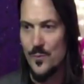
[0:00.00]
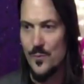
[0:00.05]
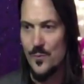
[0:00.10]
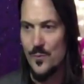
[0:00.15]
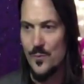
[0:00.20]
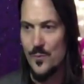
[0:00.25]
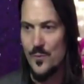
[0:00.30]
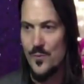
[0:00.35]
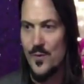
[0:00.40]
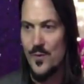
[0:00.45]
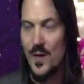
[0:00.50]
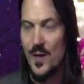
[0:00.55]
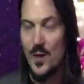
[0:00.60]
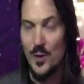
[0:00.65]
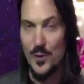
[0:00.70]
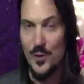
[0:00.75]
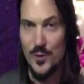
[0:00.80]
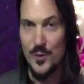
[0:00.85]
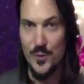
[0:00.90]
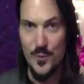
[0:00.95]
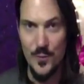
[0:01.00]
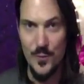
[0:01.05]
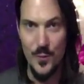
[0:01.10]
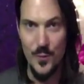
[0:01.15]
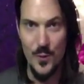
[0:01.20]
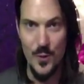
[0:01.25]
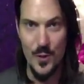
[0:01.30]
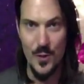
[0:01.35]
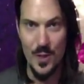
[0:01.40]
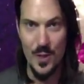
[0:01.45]
felt
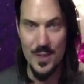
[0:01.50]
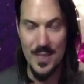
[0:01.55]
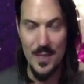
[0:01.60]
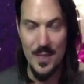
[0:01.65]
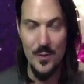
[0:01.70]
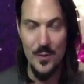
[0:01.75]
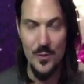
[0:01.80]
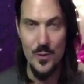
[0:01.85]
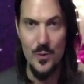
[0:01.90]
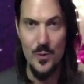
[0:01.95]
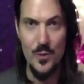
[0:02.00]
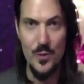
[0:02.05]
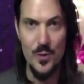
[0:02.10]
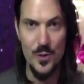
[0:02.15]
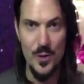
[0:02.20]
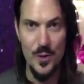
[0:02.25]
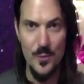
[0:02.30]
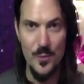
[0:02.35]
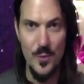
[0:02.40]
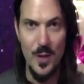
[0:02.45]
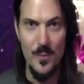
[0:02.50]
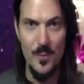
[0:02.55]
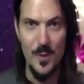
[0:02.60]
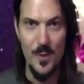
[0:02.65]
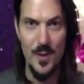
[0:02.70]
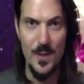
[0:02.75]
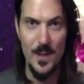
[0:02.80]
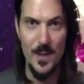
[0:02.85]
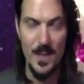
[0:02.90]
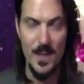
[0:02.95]
for, because I don't usually, you probably
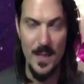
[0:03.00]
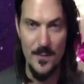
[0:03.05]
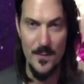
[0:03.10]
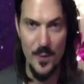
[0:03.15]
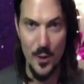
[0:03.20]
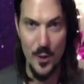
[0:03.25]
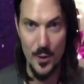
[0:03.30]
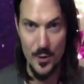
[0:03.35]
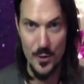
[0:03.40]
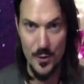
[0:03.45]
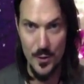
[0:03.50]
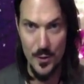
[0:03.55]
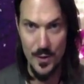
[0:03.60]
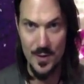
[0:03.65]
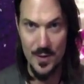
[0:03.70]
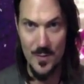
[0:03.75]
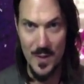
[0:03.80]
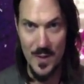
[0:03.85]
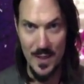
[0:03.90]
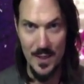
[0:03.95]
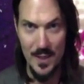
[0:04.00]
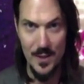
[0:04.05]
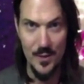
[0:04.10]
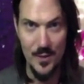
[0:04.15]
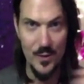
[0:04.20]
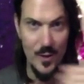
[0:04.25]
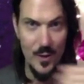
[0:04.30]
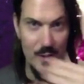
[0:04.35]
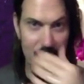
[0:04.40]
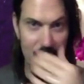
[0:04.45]
think I have the Arcturians in my
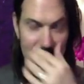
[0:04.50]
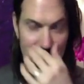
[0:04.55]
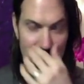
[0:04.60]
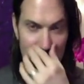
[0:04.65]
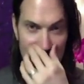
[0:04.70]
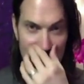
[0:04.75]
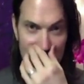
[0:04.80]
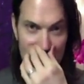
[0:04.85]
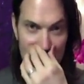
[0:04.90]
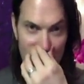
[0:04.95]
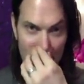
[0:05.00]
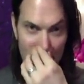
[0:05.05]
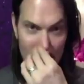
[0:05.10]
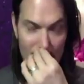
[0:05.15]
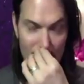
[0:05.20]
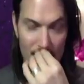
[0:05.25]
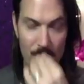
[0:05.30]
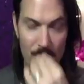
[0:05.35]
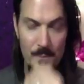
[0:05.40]
ear all the time, but I don't.